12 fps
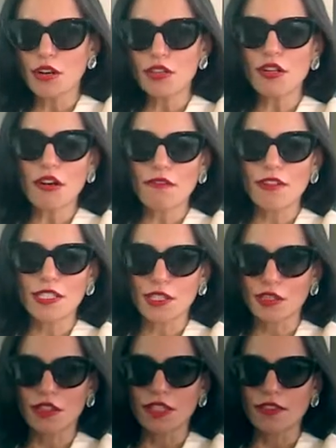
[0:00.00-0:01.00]
know if
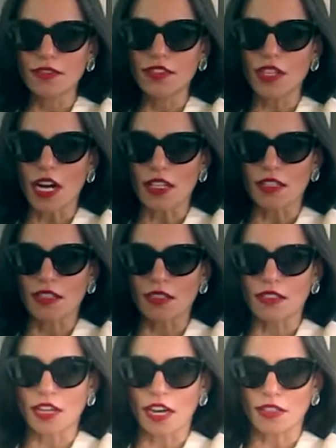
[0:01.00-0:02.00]
it's good for us
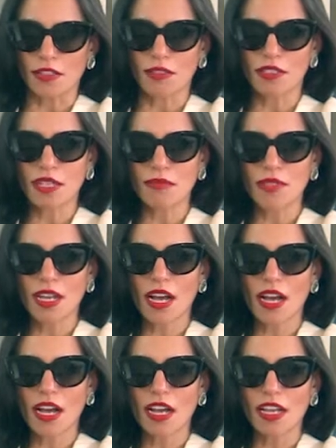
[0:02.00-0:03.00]
or not. So
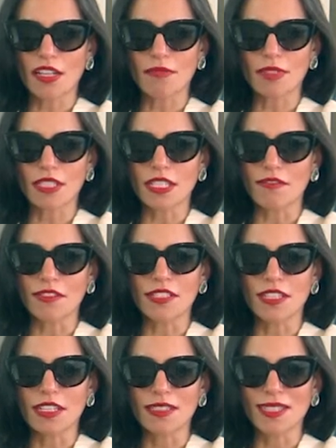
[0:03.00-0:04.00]
sometimes if it
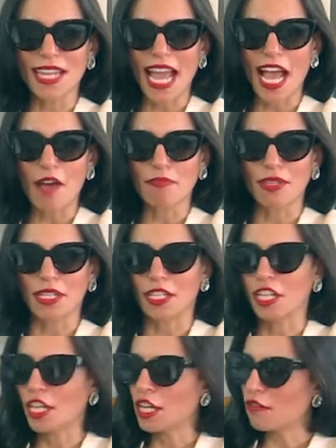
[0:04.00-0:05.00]
doesn't happen,
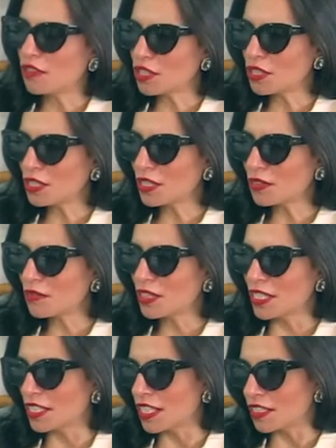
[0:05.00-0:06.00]
we shouldn't
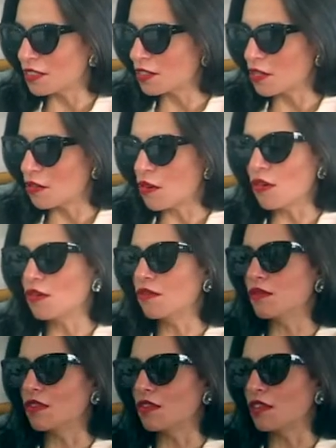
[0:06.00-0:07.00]
really get
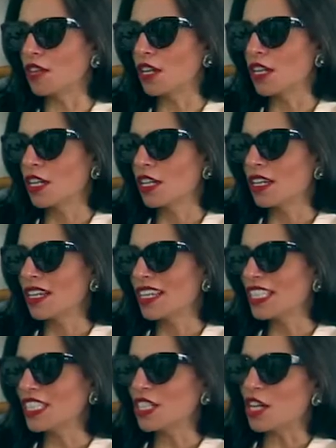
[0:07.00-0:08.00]
so
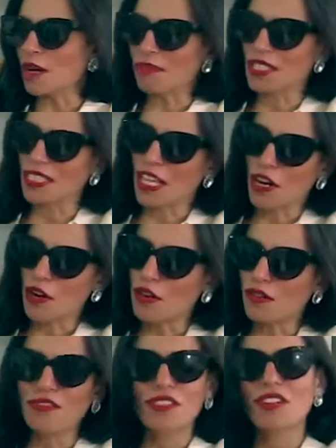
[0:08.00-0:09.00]
upset
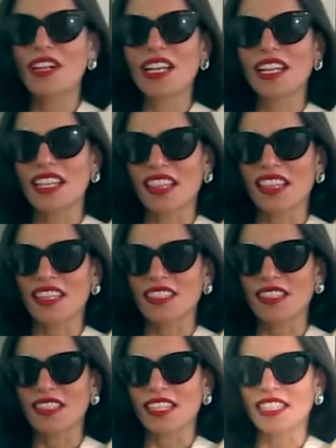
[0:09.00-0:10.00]
over it and
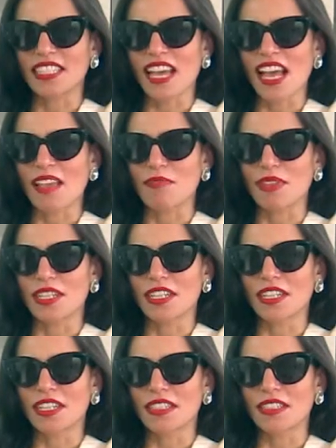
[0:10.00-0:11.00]
things like that,
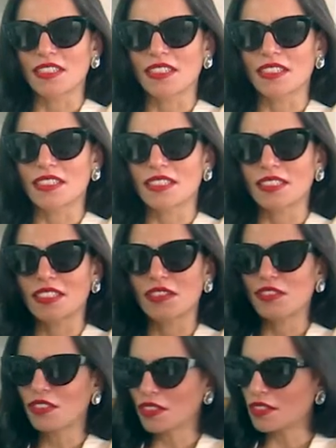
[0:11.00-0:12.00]
because
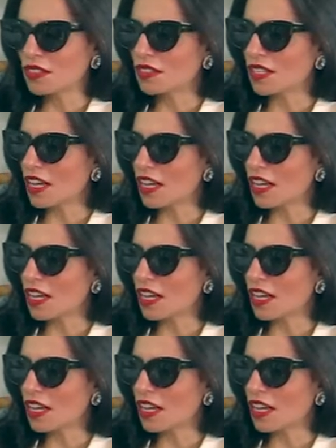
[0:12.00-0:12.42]
you just,